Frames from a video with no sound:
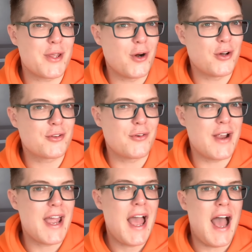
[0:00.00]
The
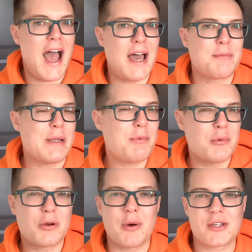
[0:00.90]
Ordinary, and
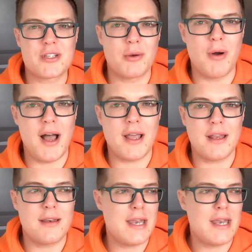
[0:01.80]
people were questioning why.